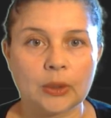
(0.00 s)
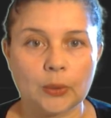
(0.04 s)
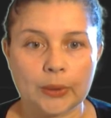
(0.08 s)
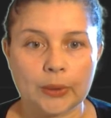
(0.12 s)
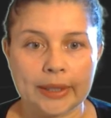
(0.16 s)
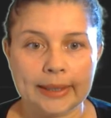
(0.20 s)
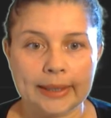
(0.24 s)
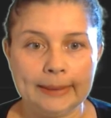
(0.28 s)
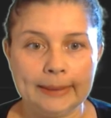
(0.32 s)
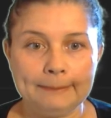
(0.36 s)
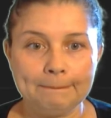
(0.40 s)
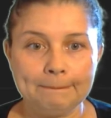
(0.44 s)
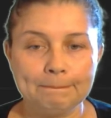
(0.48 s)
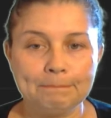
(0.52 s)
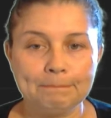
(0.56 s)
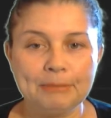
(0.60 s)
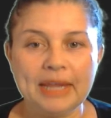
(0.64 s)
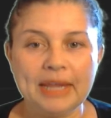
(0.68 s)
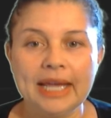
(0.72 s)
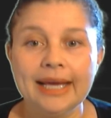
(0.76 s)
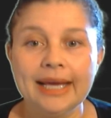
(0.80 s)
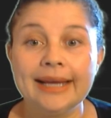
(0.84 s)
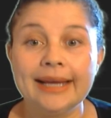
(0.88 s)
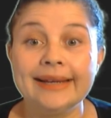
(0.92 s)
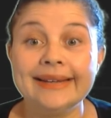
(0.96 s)
Okay,
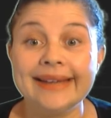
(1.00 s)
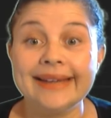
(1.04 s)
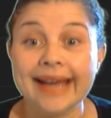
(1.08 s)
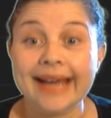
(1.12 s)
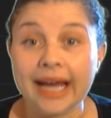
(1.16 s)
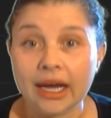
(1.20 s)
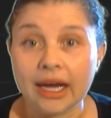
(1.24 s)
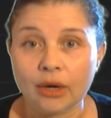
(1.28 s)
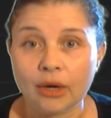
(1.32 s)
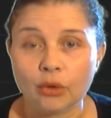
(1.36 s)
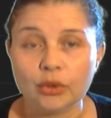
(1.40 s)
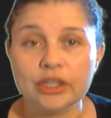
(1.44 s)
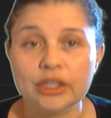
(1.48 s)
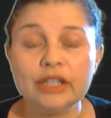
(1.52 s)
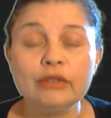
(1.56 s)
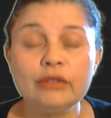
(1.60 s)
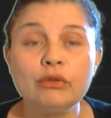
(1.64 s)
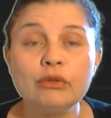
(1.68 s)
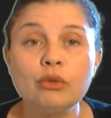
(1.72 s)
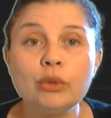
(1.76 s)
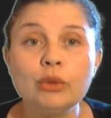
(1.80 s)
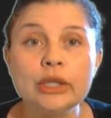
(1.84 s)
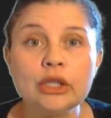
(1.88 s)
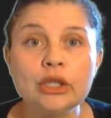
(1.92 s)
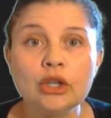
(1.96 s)
now
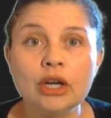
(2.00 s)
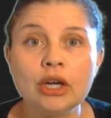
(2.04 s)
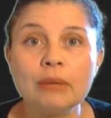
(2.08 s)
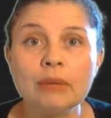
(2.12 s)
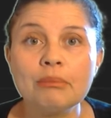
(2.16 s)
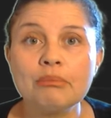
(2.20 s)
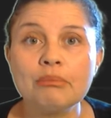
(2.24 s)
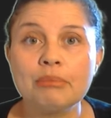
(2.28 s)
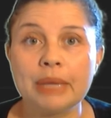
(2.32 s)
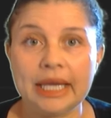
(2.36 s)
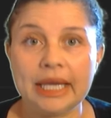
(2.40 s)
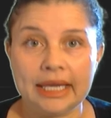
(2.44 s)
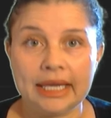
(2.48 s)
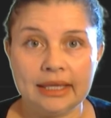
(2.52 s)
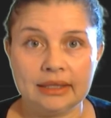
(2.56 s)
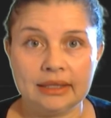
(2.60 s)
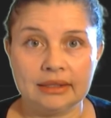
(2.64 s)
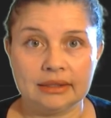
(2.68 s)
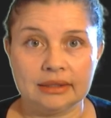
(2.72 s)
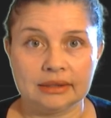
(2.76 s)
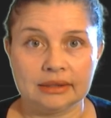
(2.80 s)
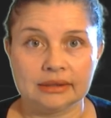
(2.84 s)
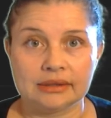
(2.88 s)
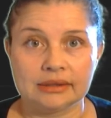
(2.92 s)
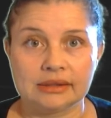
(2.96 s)
if we compare
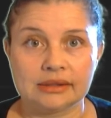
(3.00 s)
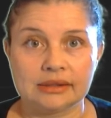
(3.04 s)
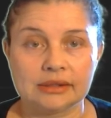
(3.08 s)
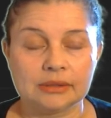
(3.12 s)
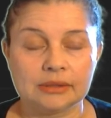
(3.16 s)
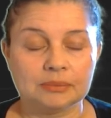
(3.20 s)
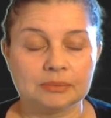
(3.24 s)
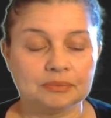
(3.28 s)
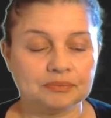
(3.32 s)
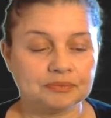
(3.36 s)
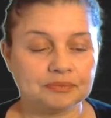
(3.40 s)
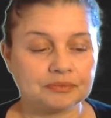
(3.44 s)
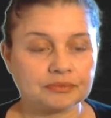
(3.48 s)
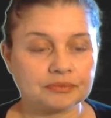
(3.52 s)
this